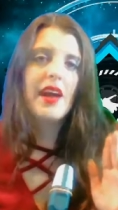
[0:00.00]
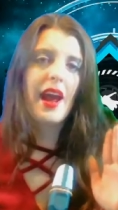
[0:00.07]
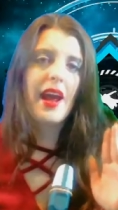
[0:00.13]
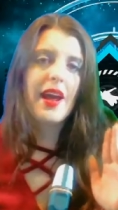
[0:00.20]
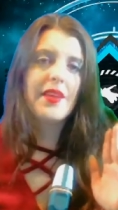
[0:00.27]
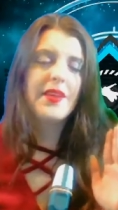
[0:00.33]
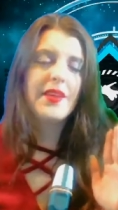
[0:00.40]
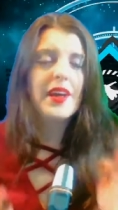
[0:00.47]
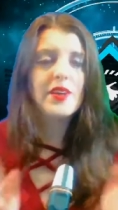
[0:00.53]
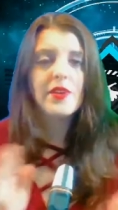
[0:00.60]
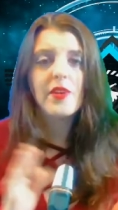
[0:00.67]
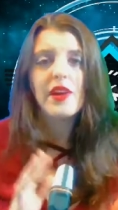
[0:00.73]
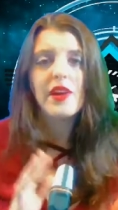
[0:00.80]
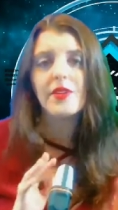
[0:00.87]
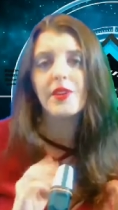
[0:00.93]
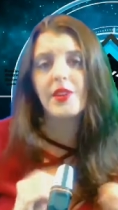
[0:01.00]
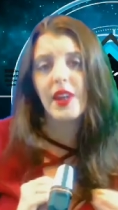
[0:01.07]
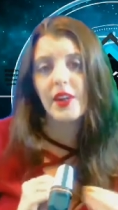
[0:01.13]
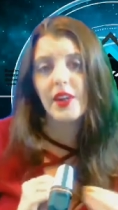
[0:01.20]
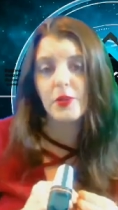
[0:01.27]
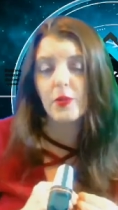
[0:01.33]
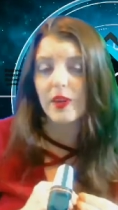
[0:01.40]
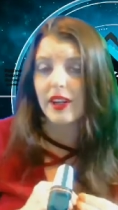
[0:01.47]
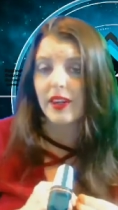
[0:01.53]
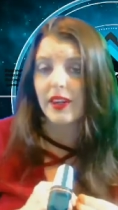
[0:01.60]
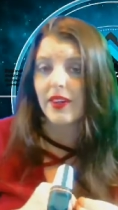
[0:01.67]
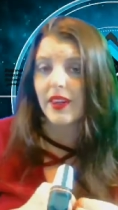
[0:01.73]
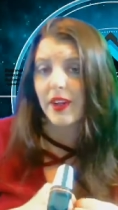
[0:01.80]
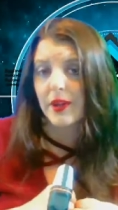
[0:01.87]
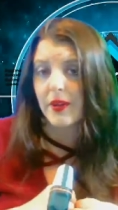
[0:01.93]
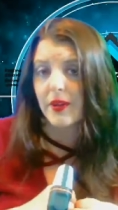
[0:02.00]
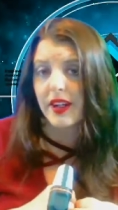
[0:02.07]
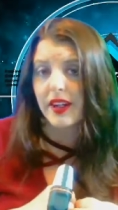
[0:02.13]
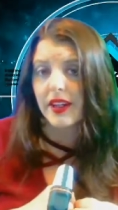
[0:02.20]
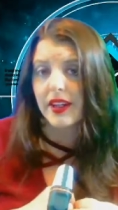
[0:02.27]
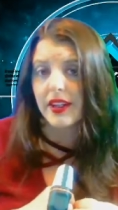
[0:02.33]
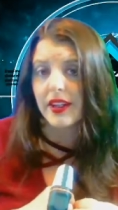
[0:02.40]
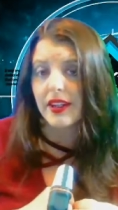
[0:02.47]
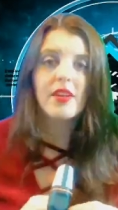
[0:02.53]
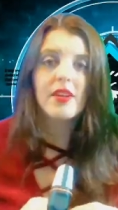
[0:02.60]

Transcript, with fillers: and the underground sex ring theory.